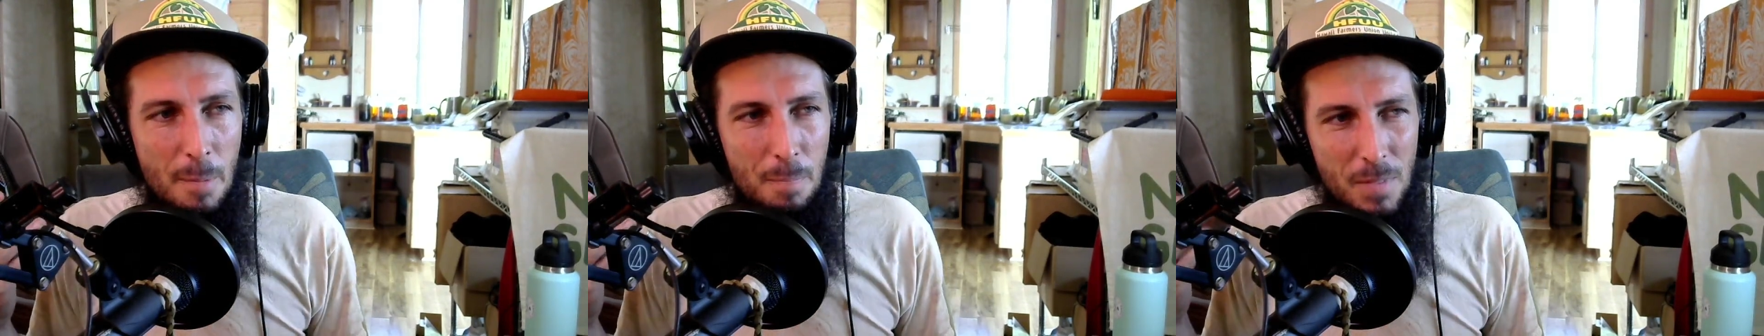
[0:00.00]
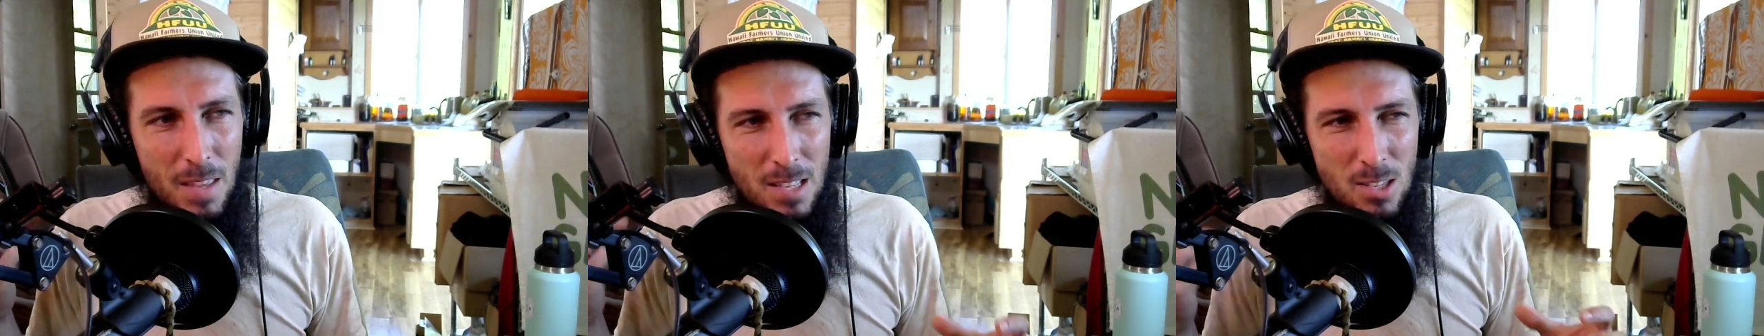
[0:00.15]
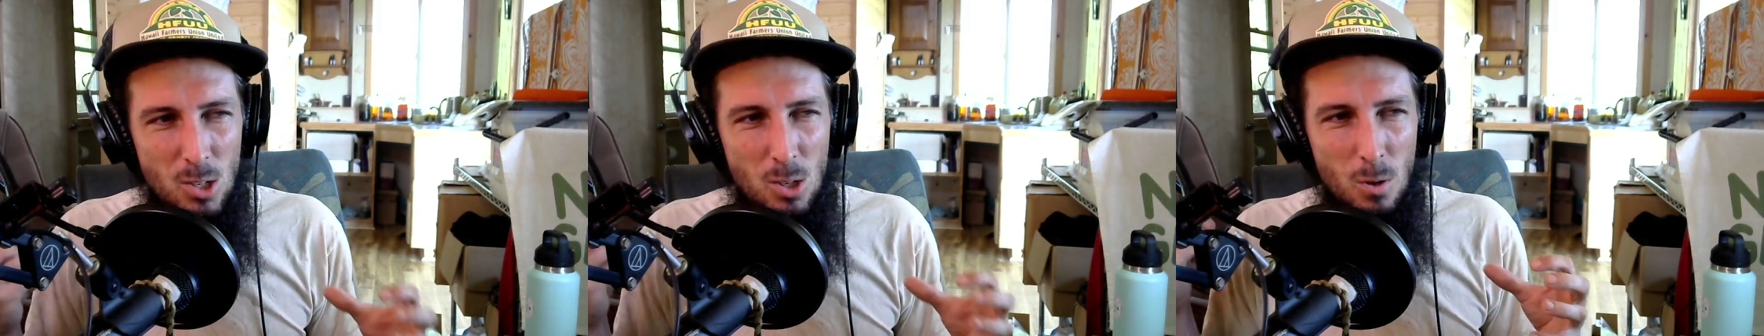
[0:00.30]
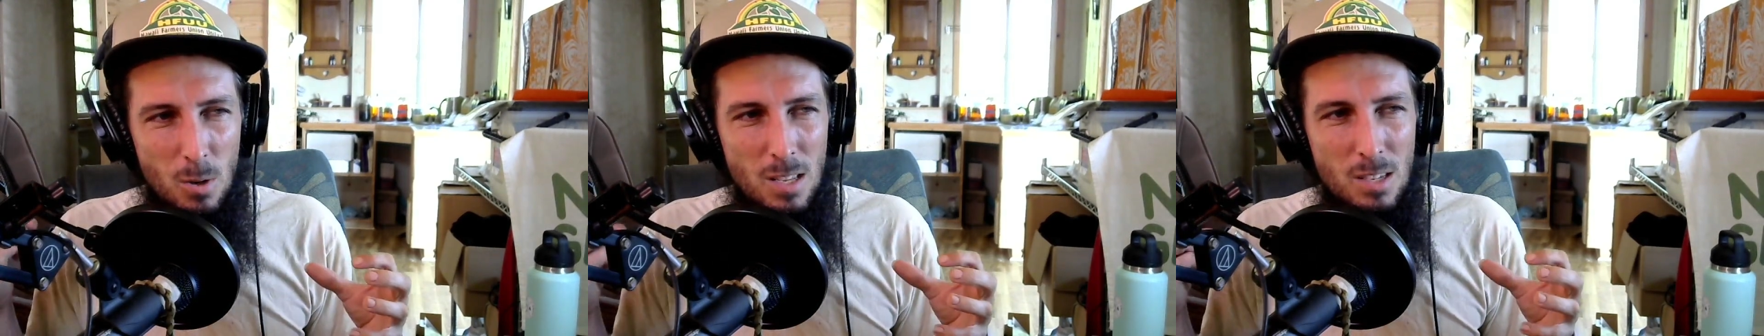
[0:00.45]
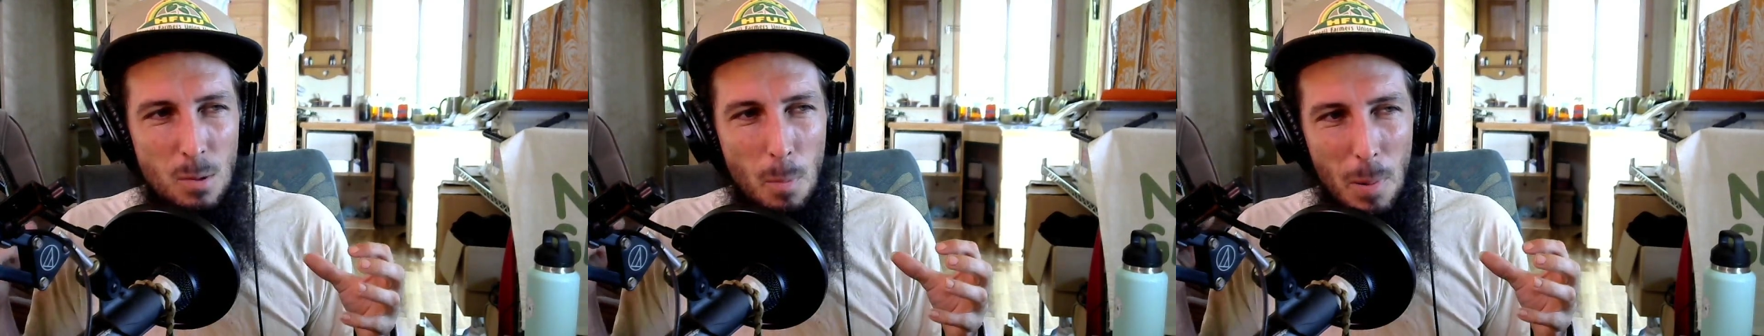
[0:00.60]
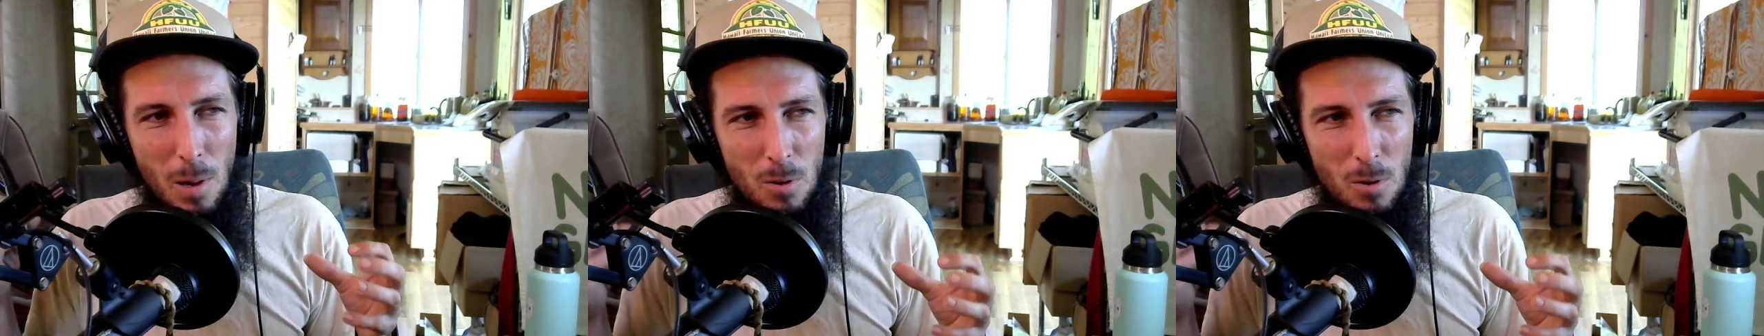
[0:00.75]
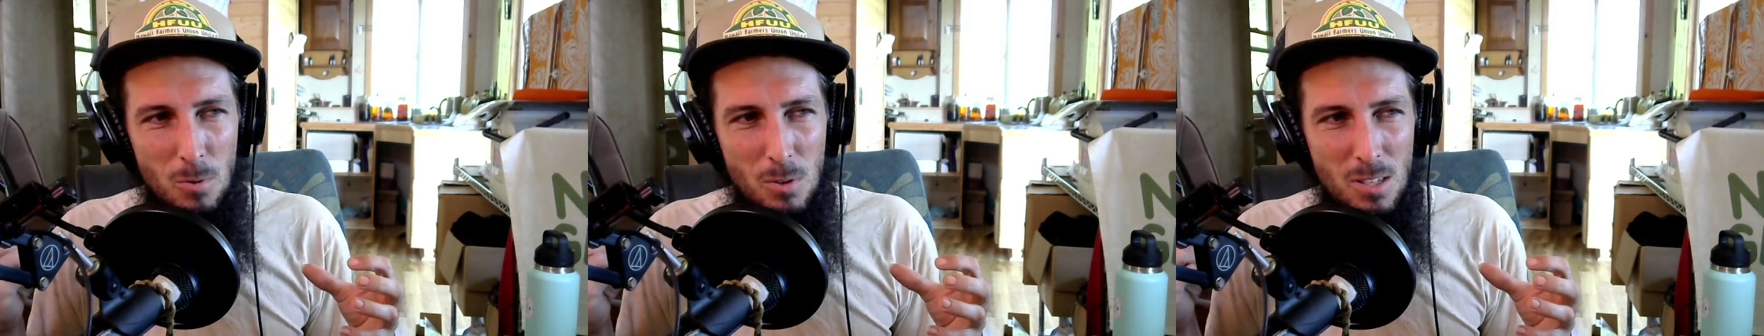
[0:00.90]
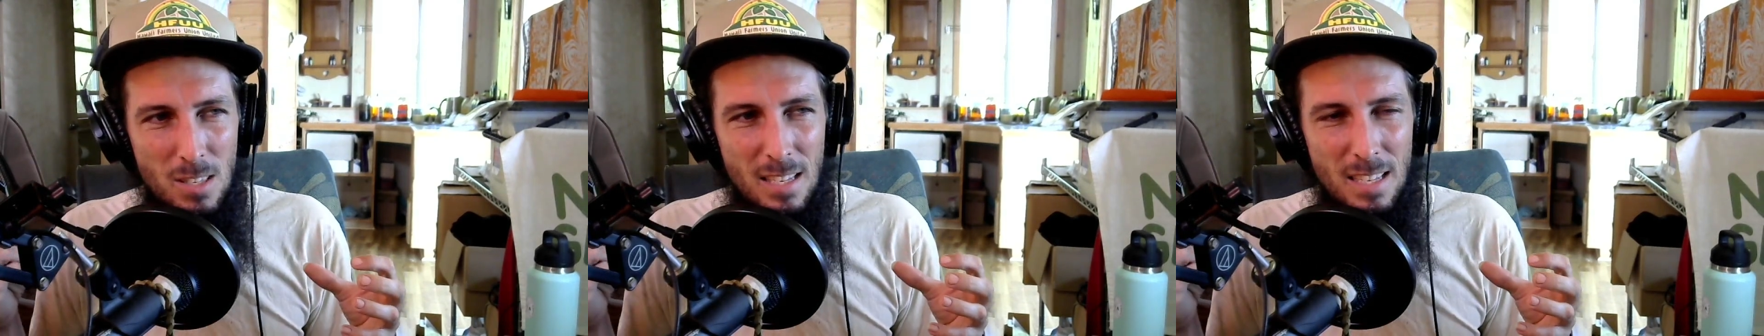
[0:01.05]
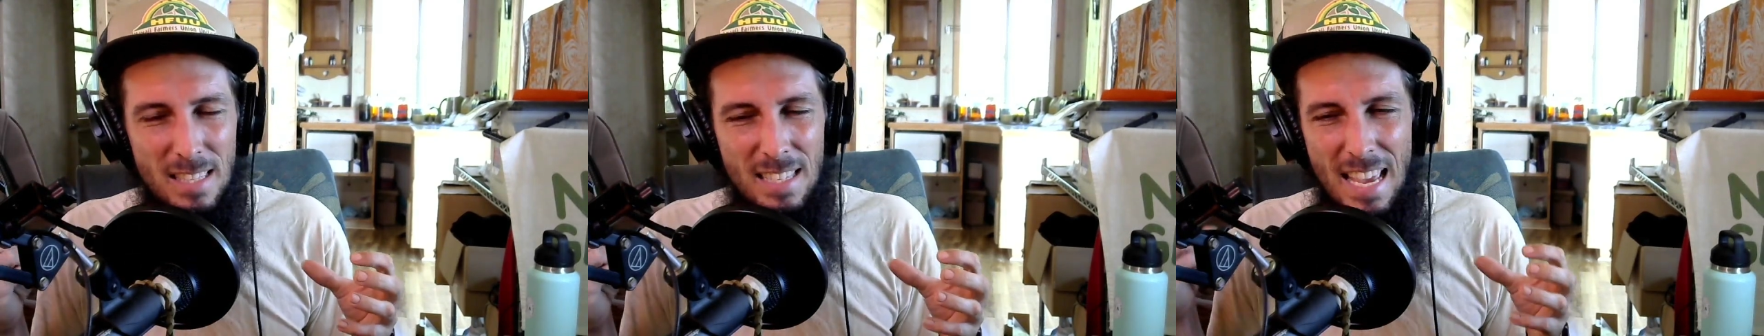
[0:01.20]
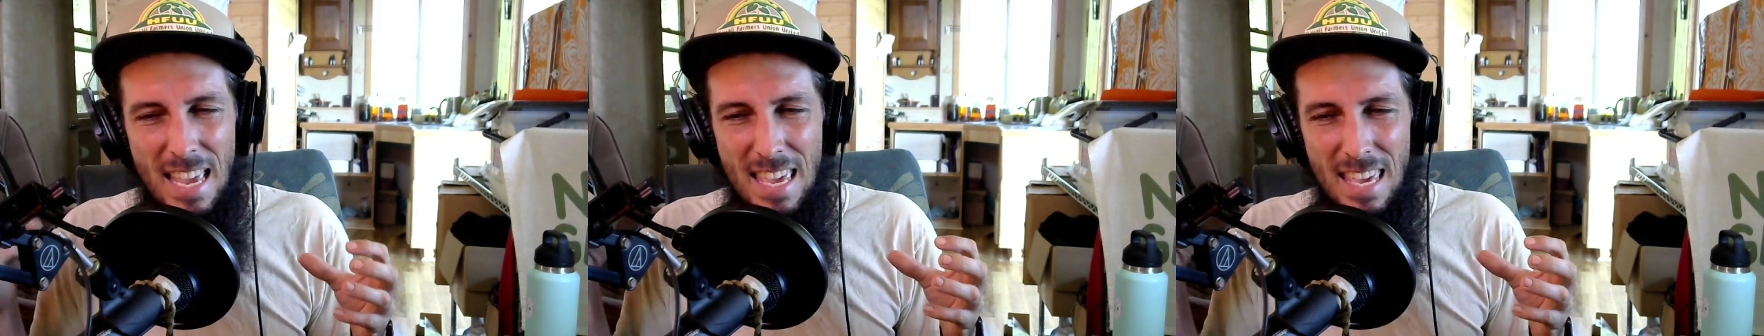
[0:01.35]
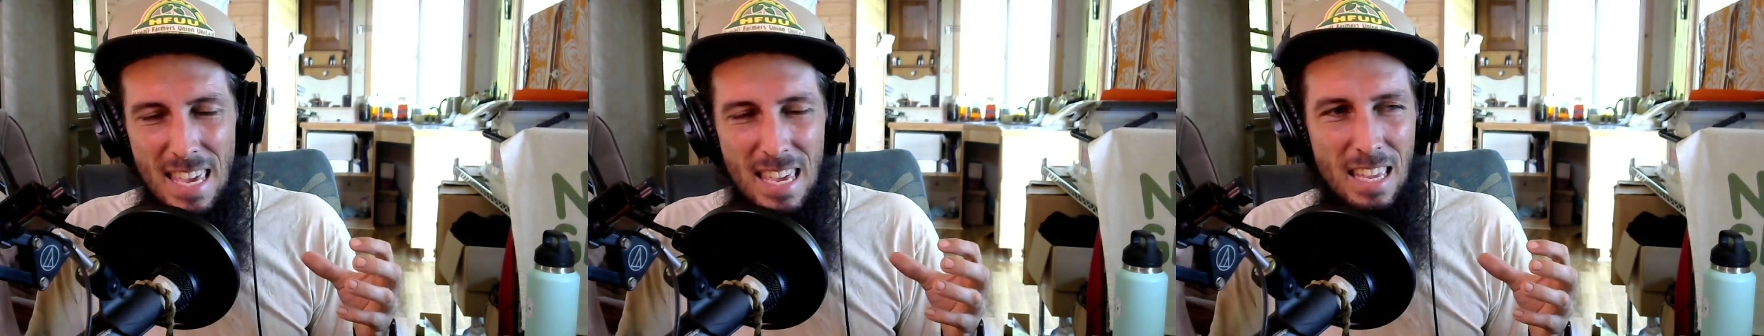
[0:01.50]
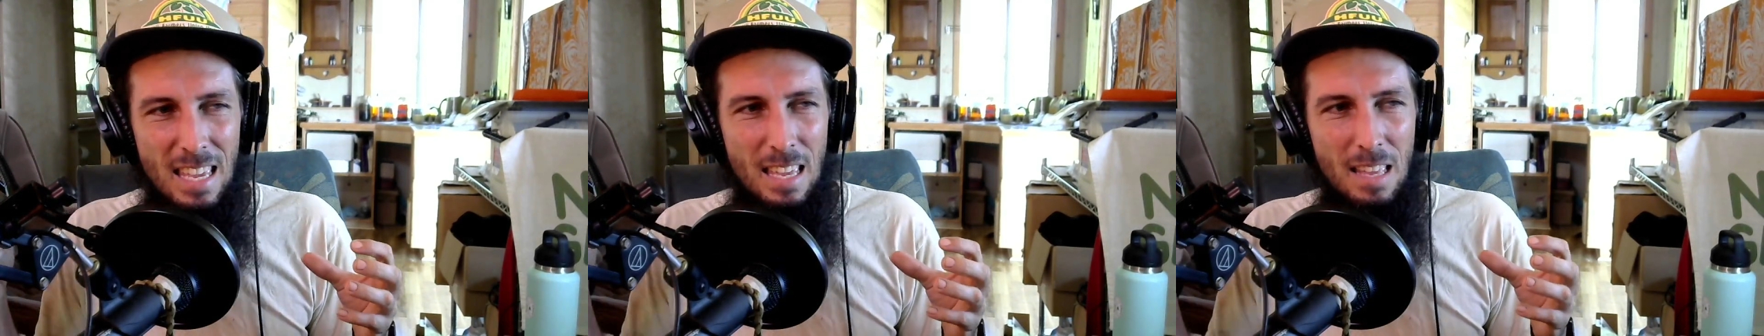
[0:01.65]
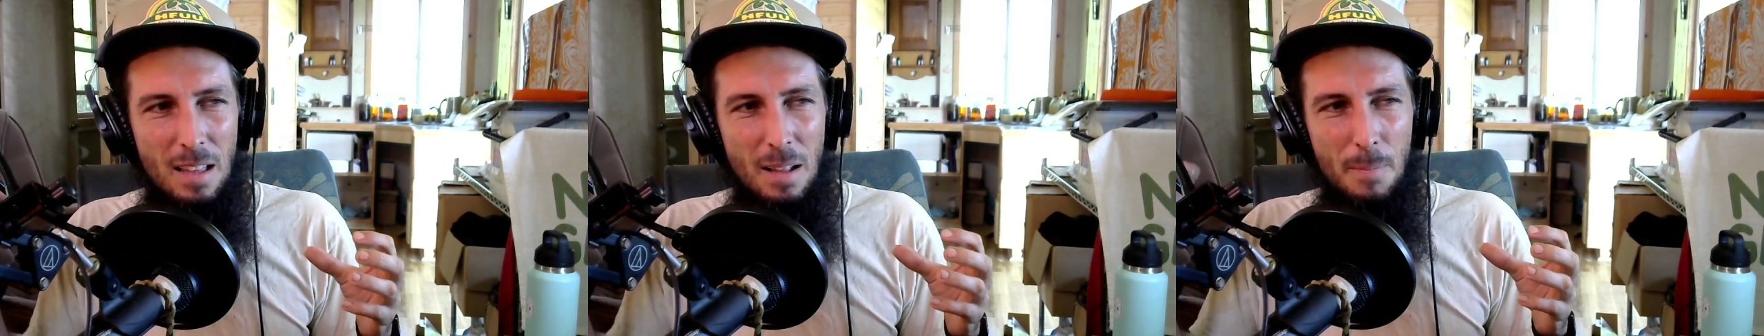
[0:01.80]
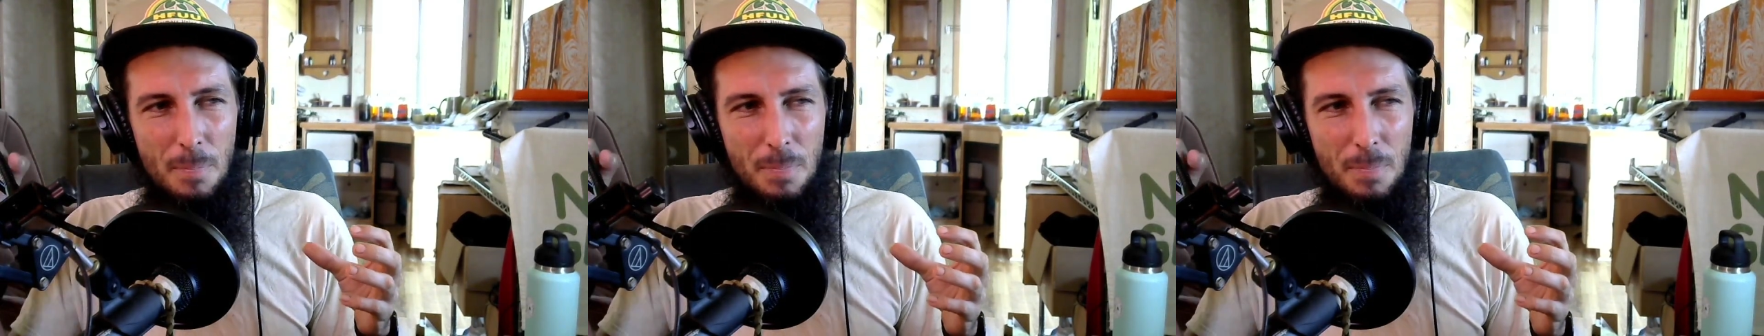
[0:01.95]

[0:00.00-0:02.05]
And so as opposed to taking